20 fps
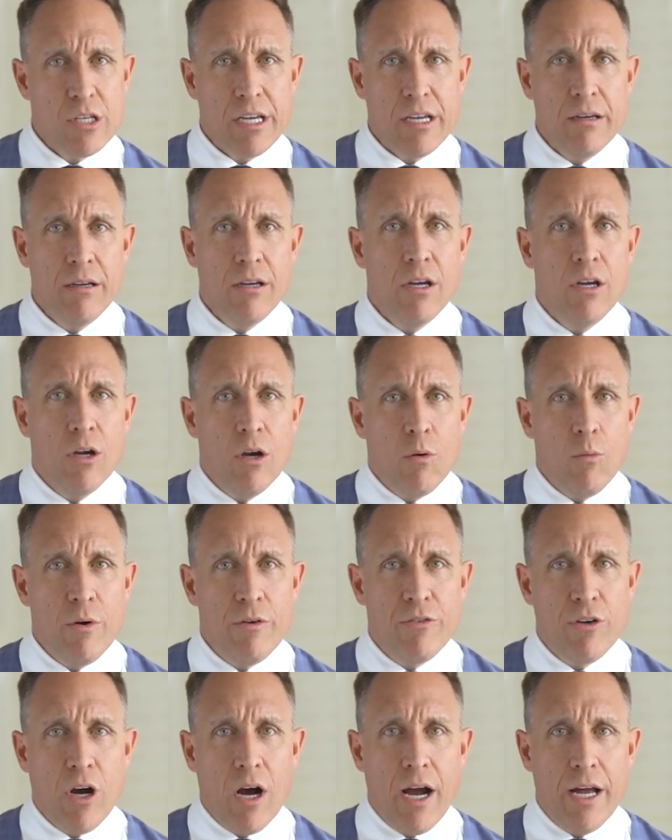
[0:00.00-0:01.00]
Like,
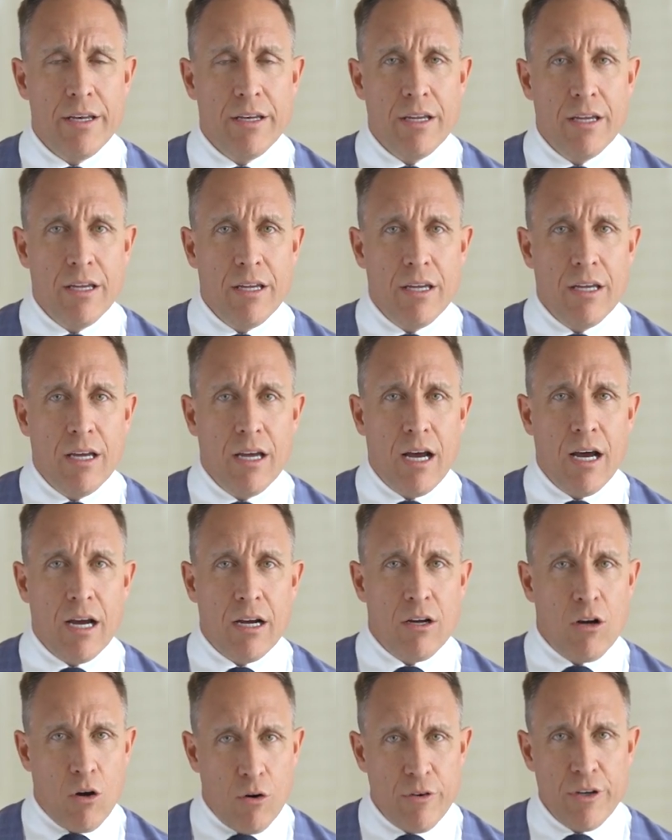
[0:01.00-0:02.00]
we've got
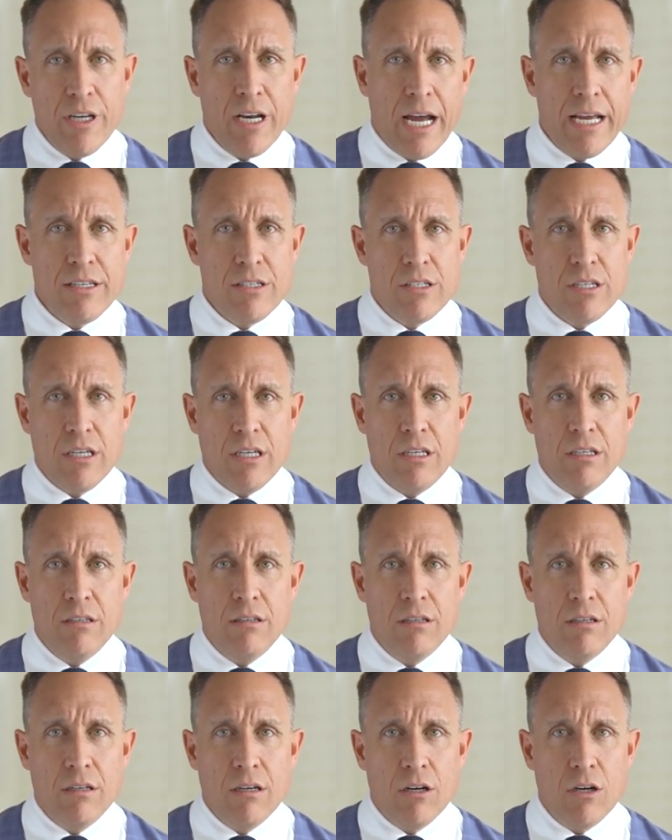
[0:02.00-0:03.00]

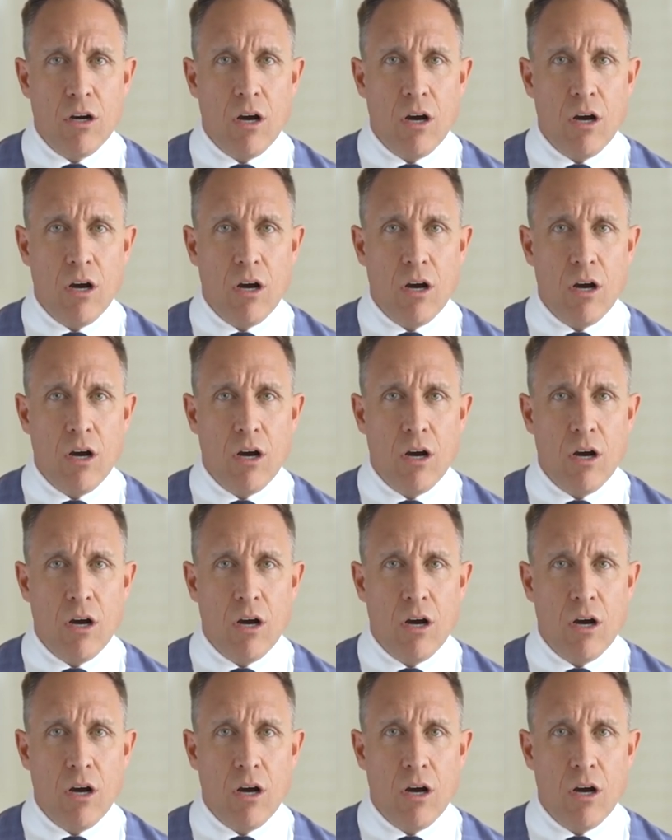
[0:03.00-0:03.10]
COVID-19